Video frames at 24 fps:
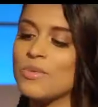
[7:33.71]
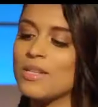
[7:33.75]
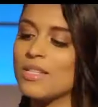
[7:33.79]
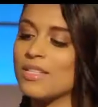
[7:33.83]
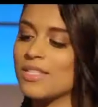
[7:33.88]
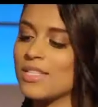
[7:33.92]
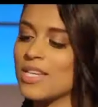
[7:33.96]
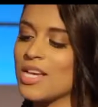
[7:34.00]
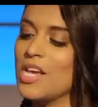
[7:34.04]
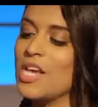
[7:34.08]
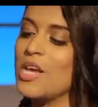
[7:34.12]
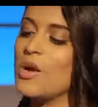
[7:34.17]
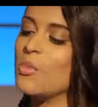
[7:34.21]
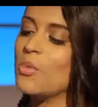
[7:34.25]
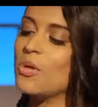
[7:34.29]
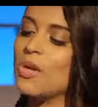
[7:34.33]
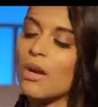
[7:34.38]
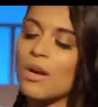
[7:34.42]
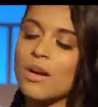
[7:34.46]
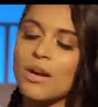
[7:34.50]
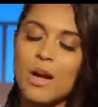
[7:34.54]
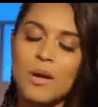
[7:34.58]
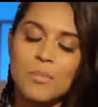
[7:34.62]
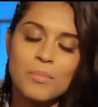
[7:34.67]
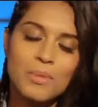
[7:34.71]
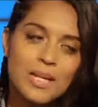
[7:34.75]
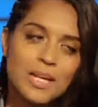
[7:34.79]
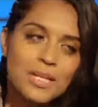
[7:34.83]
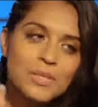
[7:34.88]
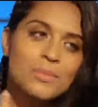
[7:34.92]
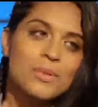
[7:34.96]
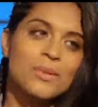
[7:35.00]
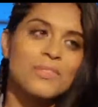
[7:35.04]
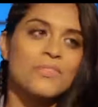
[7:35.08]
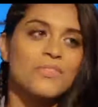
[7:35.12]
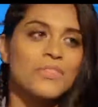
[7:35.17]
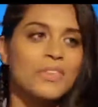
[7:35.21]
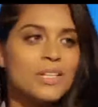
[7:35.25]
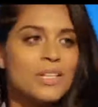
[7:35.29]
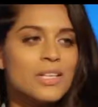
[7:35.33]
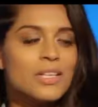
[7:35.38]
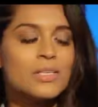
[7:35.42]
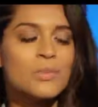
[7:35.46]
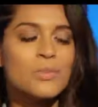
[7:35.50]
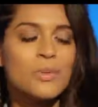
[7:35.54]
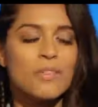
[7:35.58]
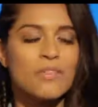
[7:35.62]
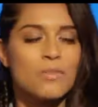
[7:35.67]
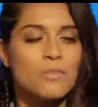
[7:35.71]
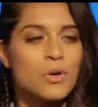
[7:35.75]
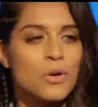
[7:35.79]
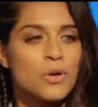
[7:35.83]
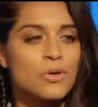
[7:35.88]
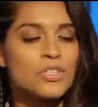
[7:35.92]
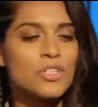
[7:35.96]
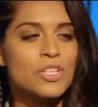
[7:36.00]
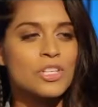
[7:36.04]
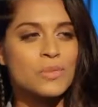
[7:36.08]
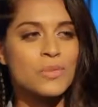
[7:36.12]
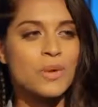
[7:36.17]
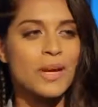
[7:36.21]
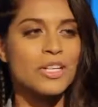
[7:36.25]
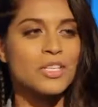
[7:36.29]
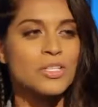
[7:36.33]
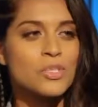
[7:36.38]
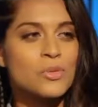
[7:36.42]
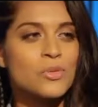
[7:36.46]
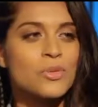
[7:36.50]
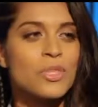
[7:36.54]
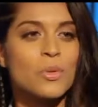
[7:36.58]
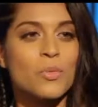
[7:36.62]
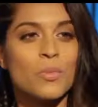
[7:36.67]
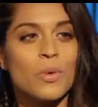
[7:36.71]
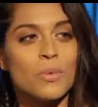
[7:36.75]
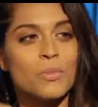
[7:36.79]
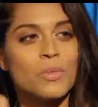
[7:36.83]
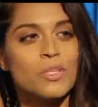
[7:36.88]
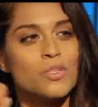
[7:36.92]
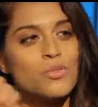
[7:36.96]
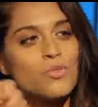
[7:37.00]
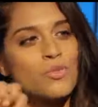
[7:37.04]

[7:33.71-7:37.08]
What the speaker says: humans, we are complex, we have feelings, we have emotions, but I do think when